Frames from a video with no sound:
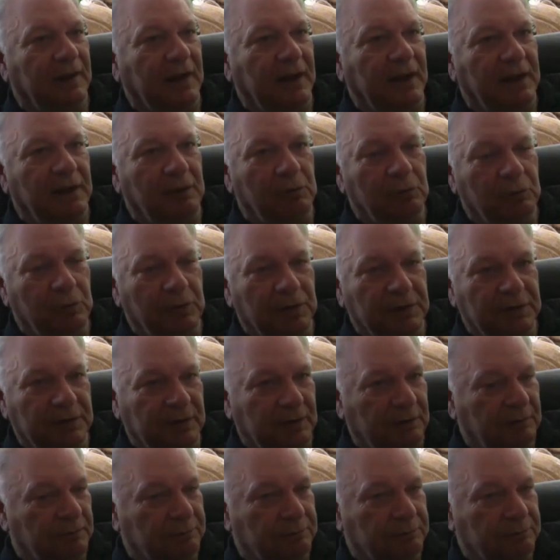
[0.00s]
they
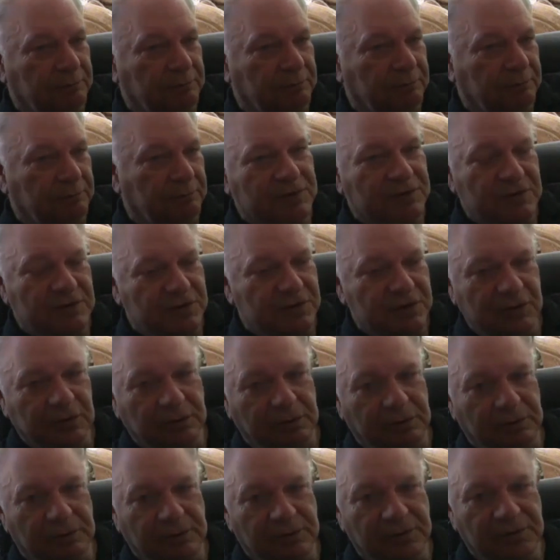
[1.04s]
would preach to
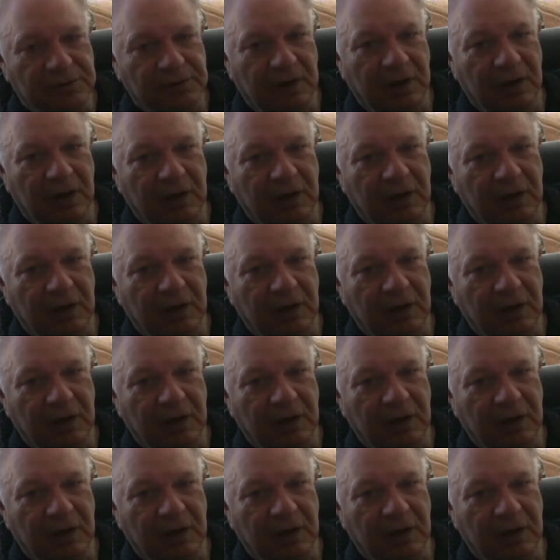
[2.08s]
Jews